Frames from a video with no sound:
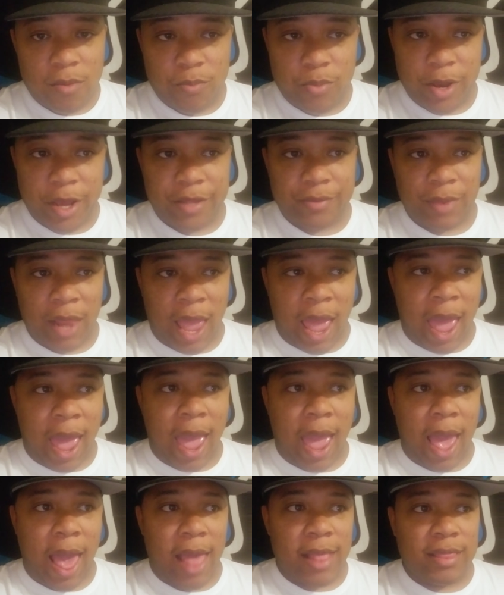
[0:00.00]
but
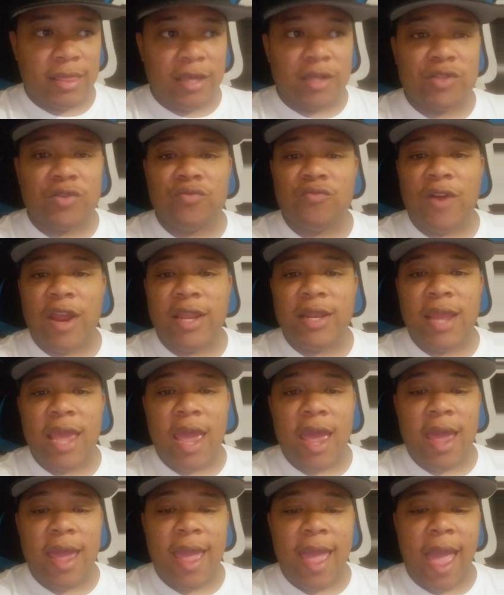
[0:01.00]
this one right
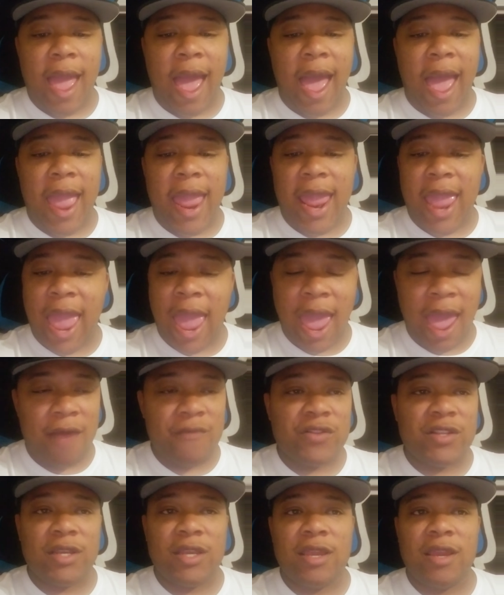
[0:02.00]
now I
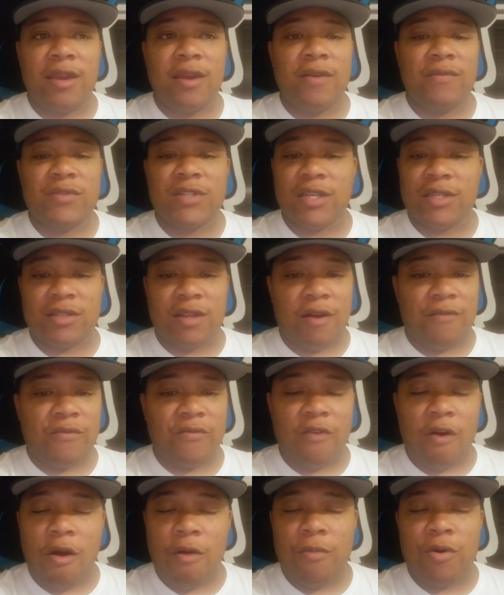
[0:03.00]
have to give just off
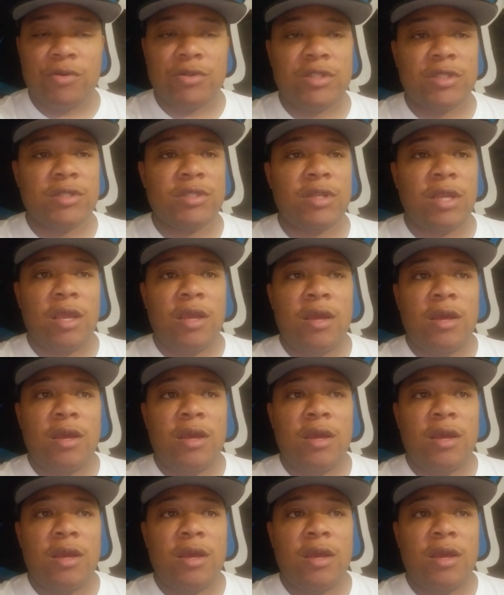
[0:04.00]
of raw emotions